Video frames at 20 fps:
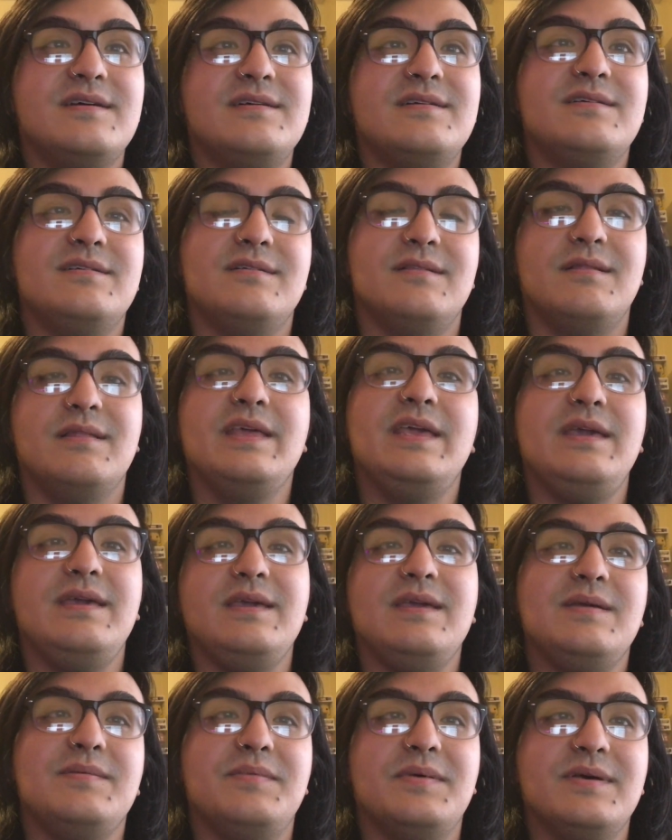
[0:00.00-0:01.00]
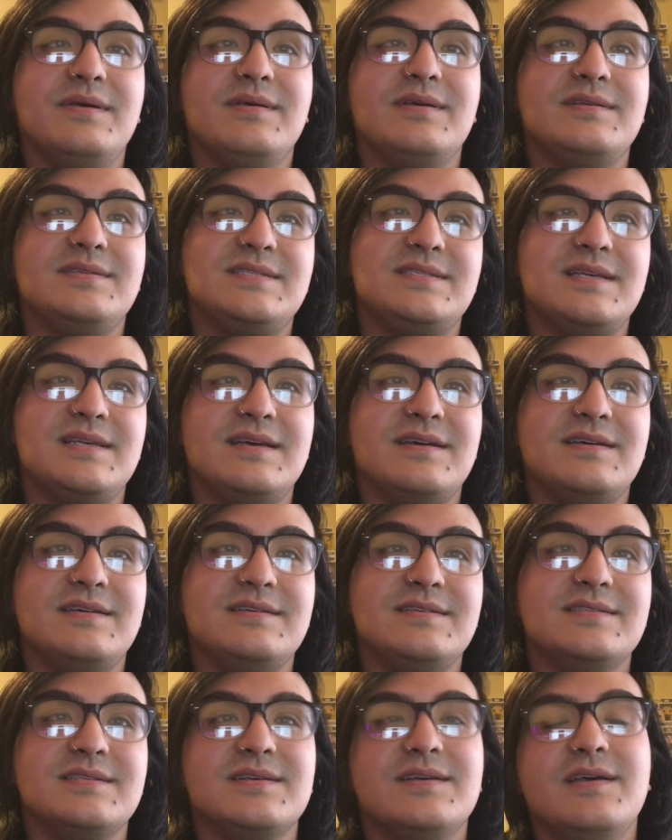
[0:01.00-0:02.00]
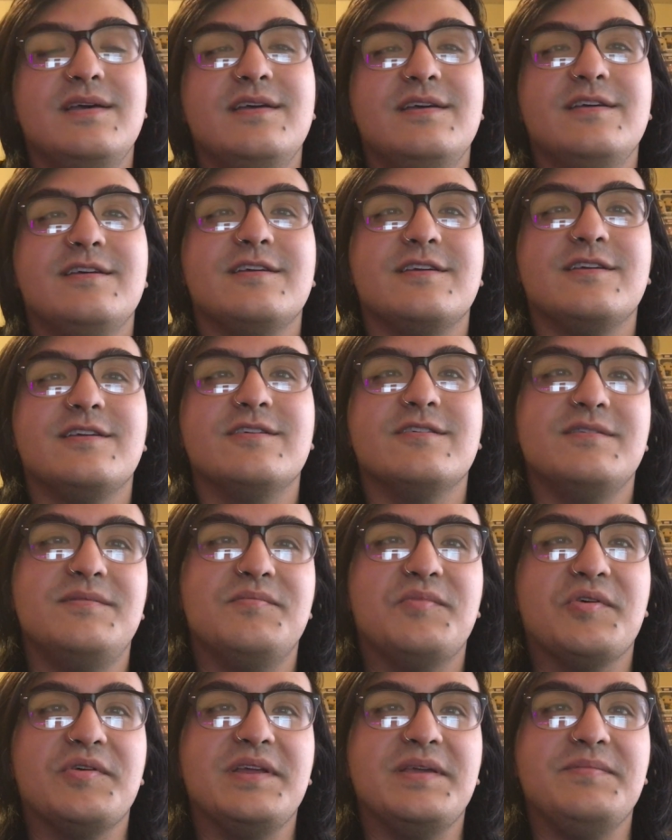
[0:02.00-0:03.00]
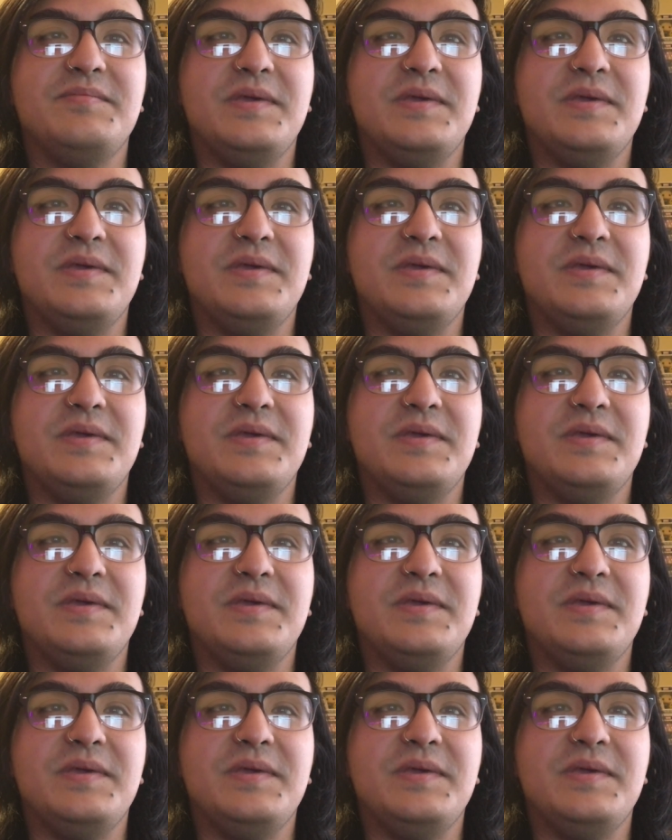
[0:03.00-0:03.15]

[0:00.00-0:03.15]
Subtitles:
Halib says, "Good morning,